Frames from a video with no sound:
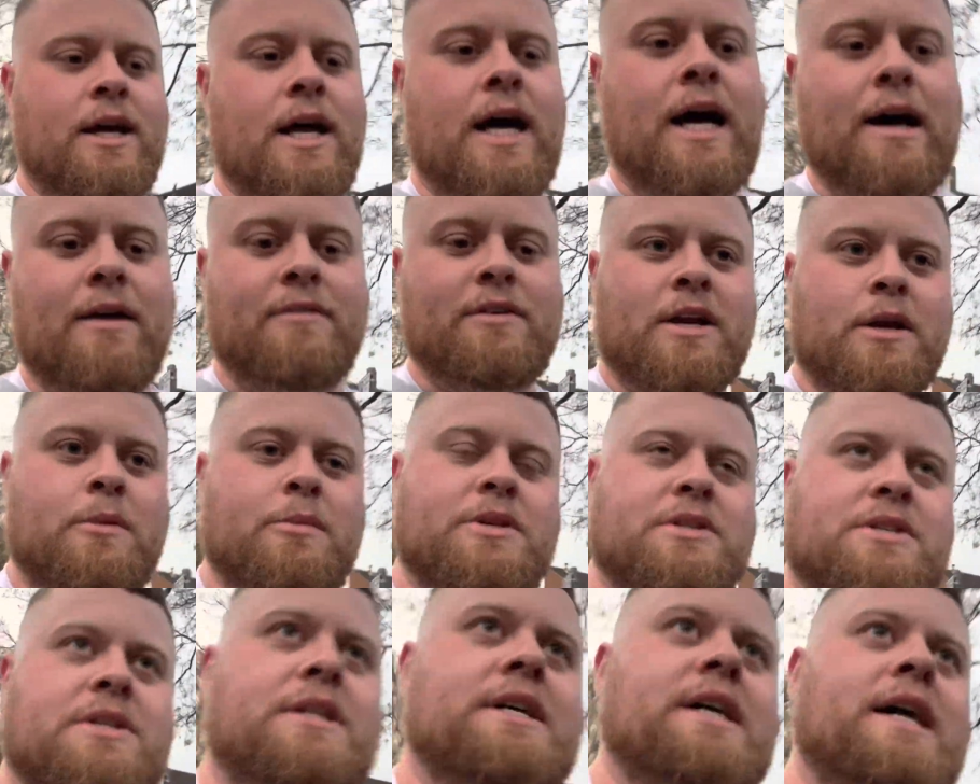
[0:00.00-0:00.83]
I've had a
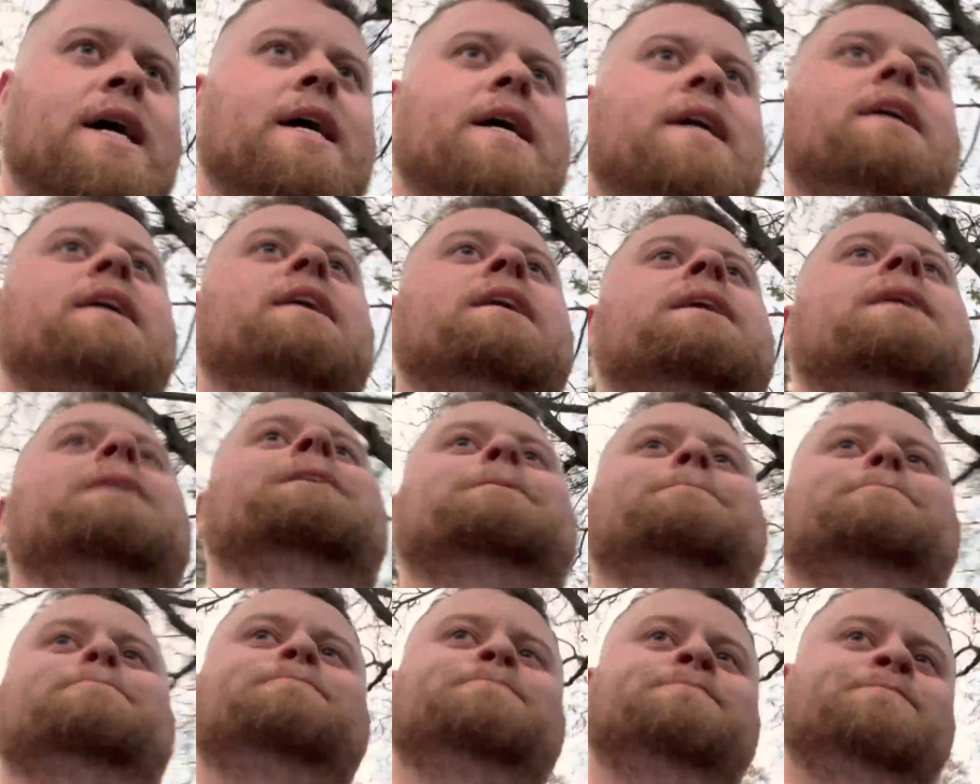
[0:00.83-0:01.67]
busy day.
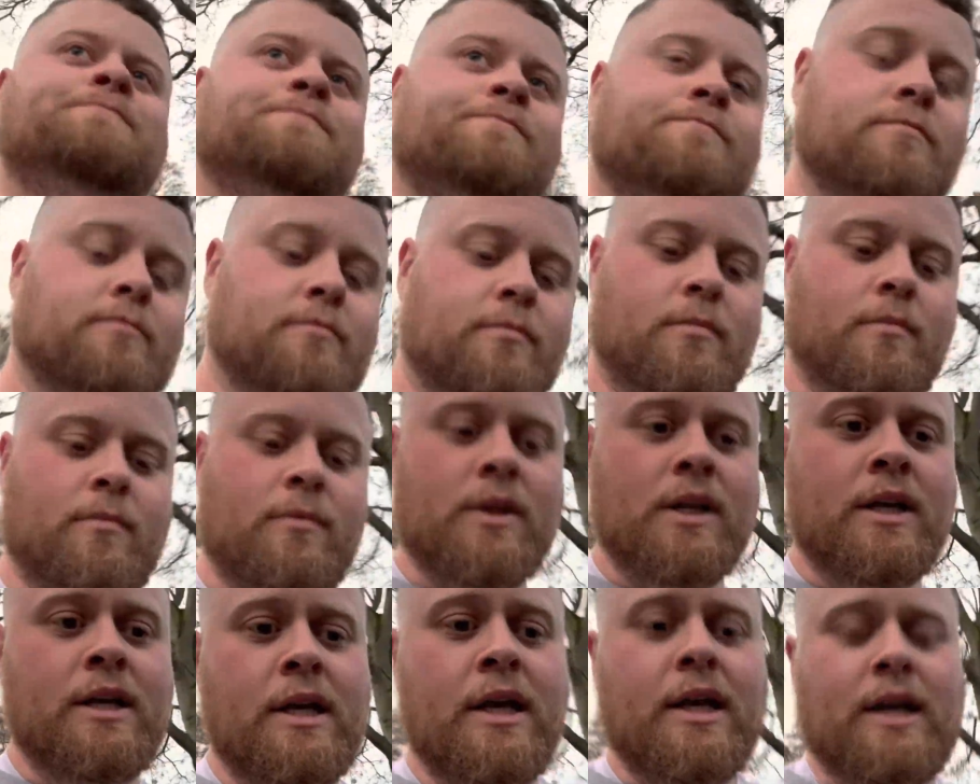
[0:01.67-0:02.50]
Um,
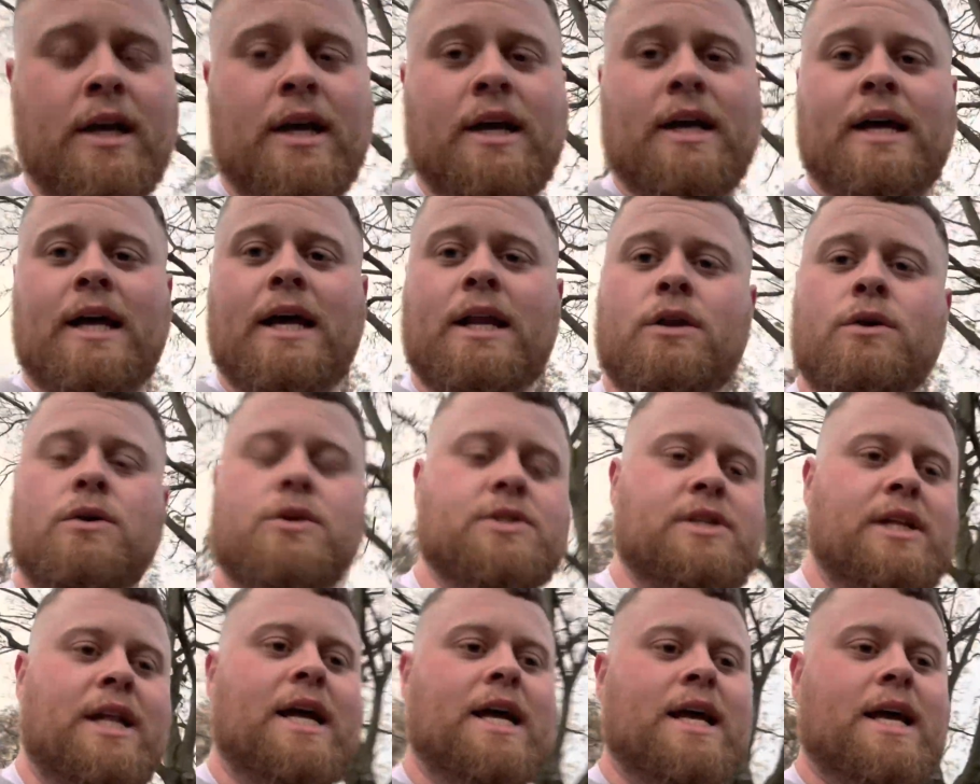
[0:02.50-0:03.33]
it
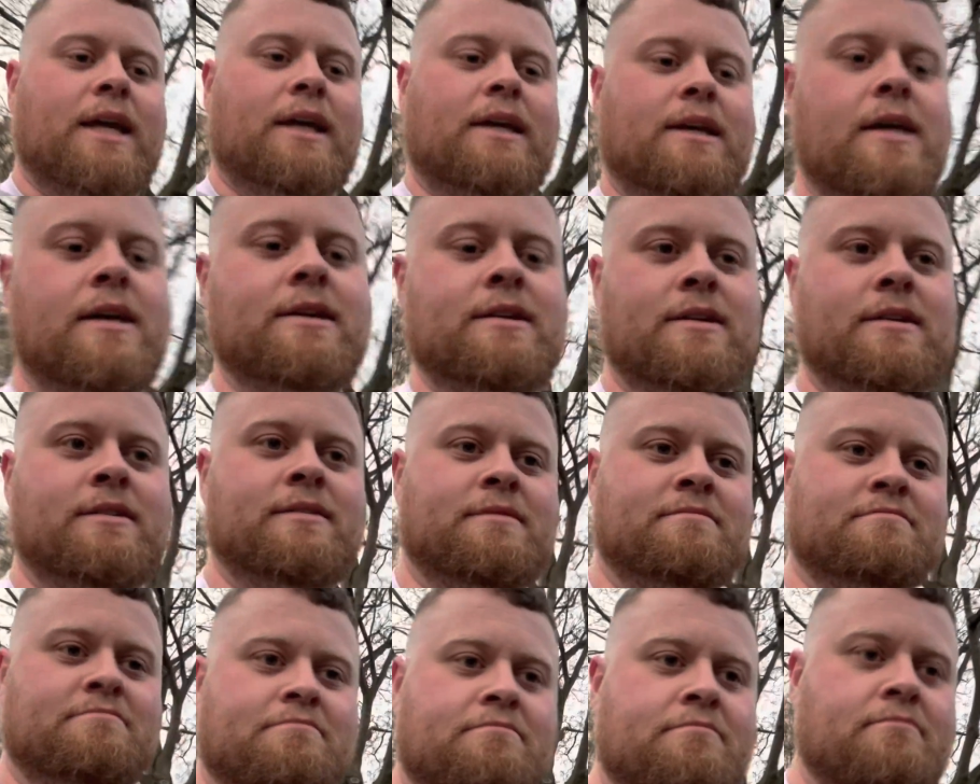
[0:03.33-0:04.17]
looks like
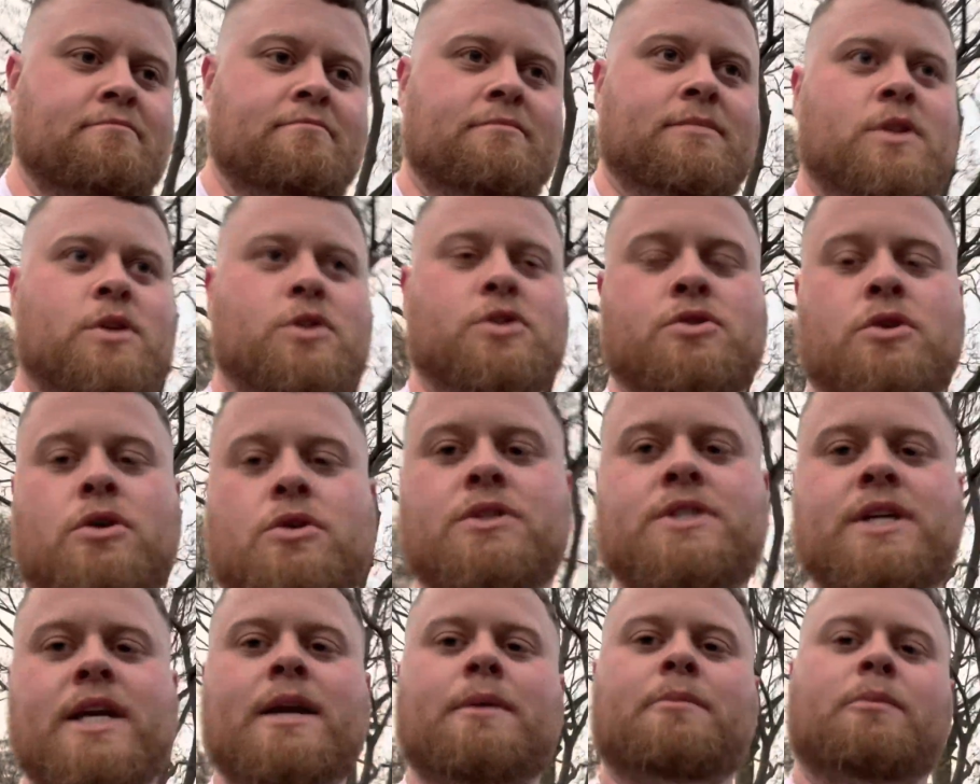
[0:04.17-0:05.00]
a strong
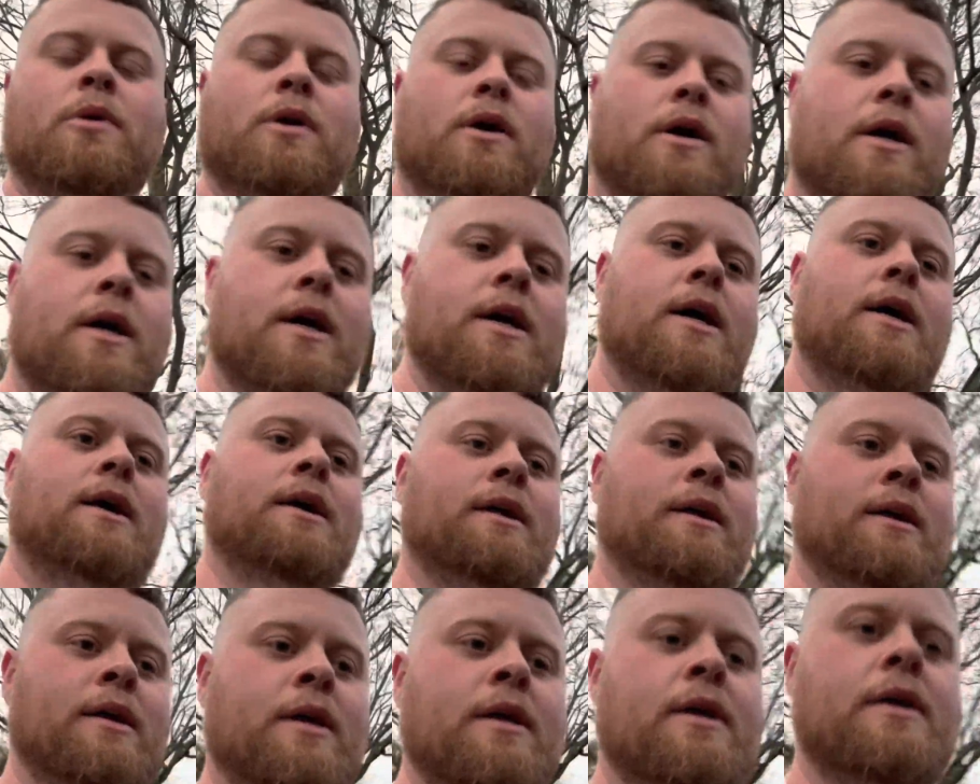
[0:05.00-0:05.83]
team. Uh,
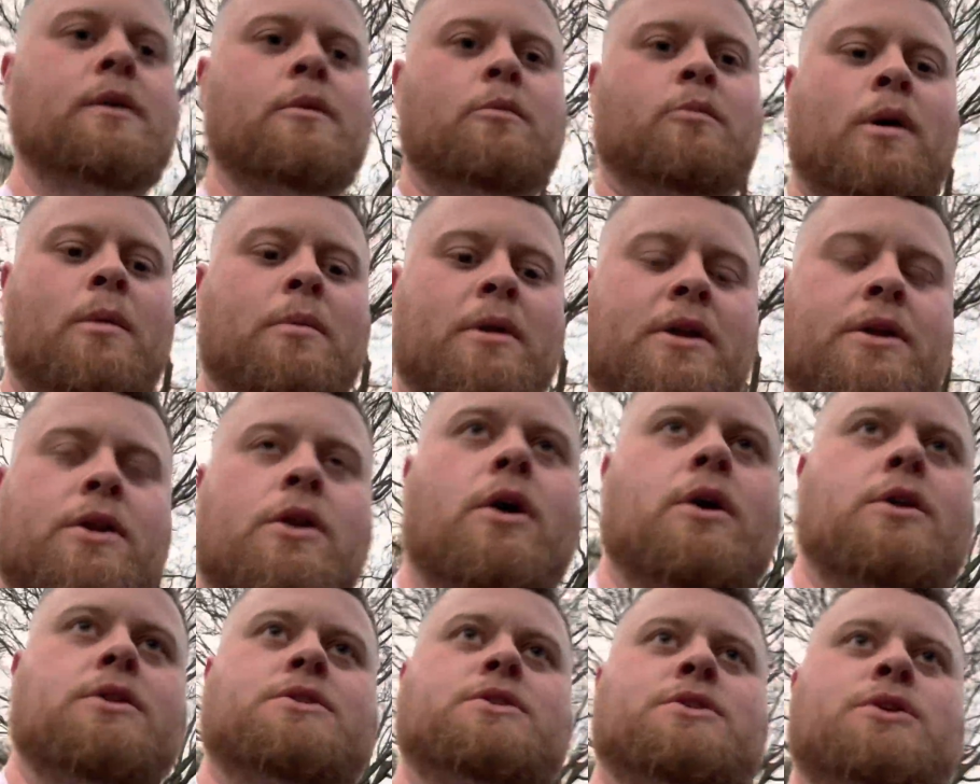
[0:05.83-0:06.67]
probably
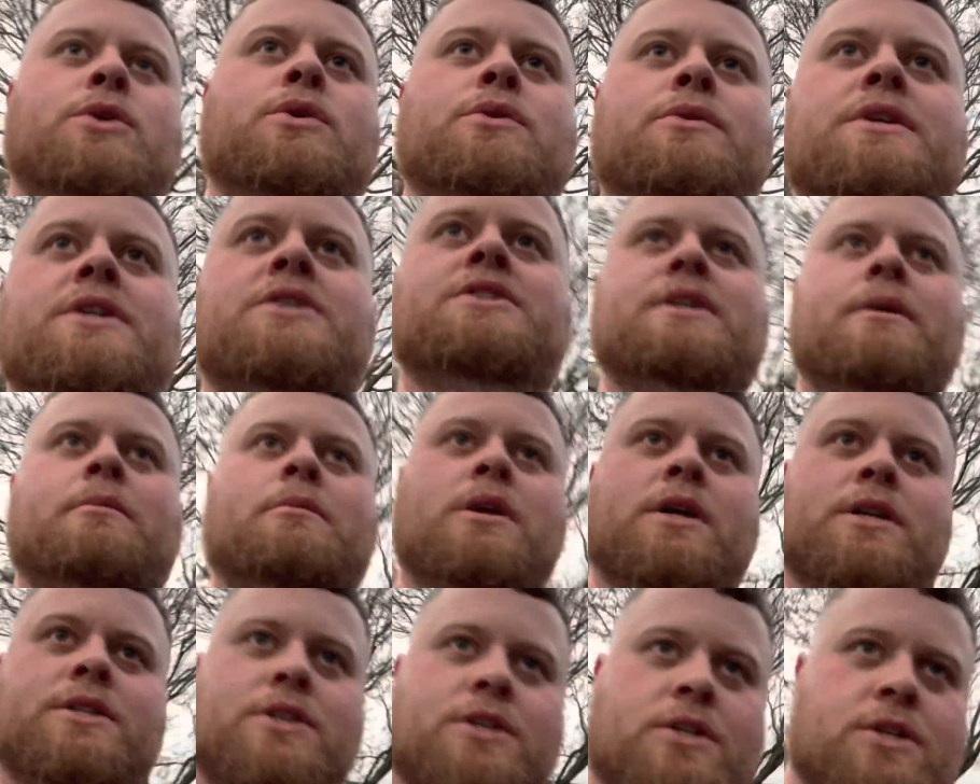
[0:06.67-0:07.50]
not too
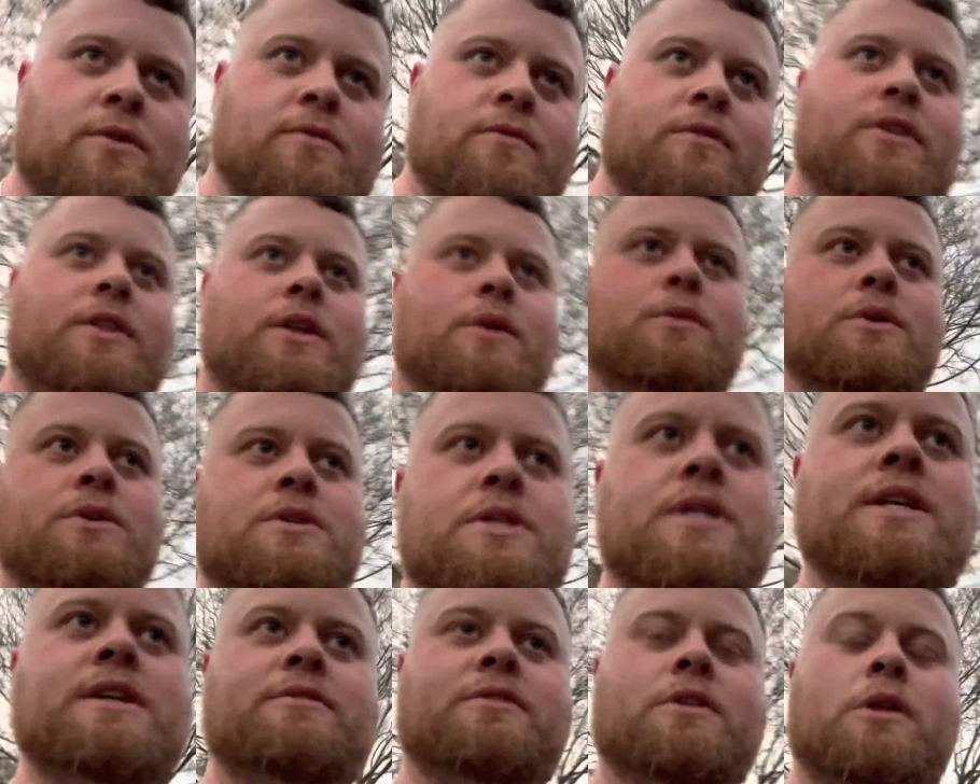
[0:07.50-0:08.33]
dissimilar to something that we'd
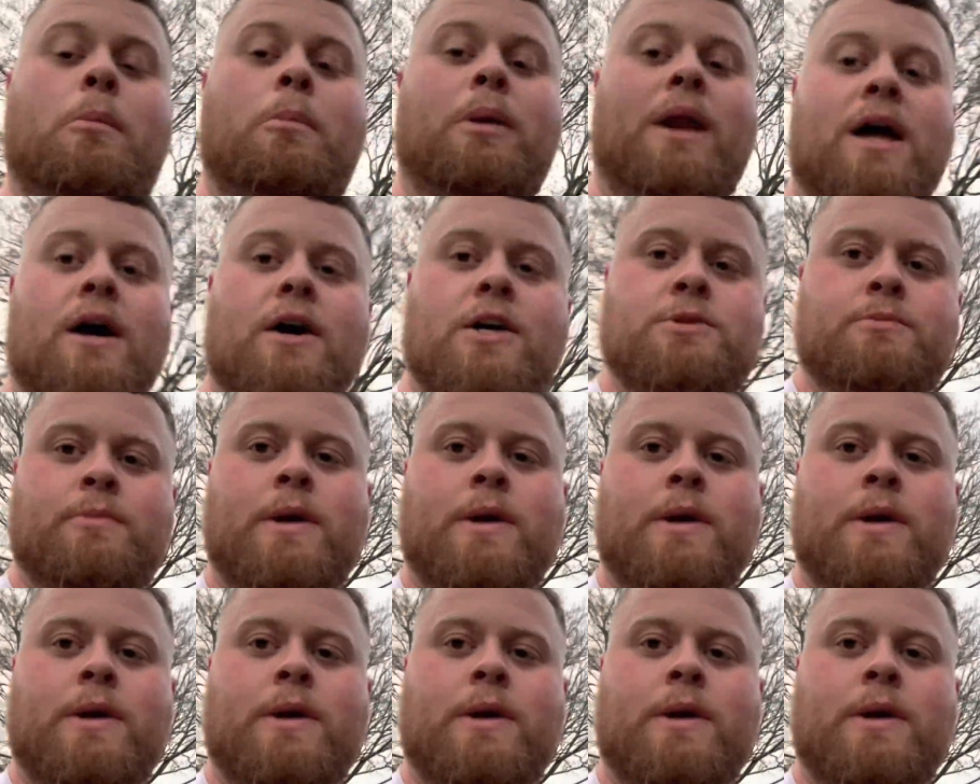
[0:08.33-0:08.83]
see for the playoffs,